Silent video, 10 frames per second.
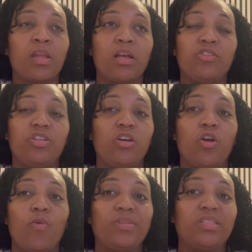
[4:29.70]
She can
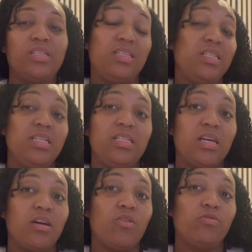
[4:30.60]
go into
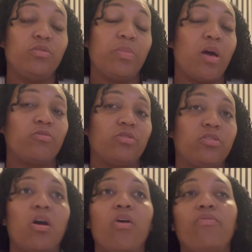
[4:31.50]
details about
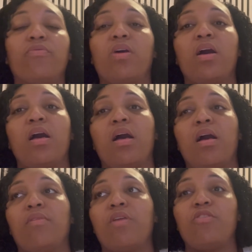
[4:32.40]
stuff
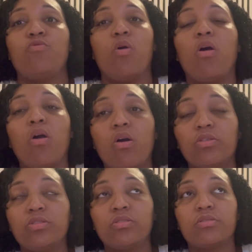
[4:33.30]
that you
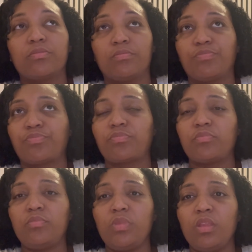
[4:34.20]
ask.
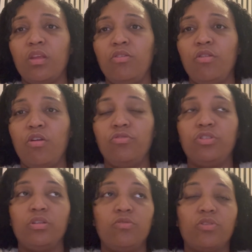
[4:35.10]
You know,
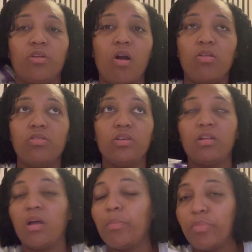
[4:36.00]
she knows her colours, her
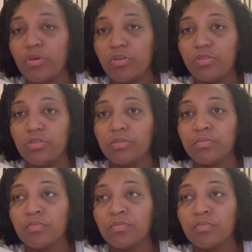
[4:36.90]
numbers.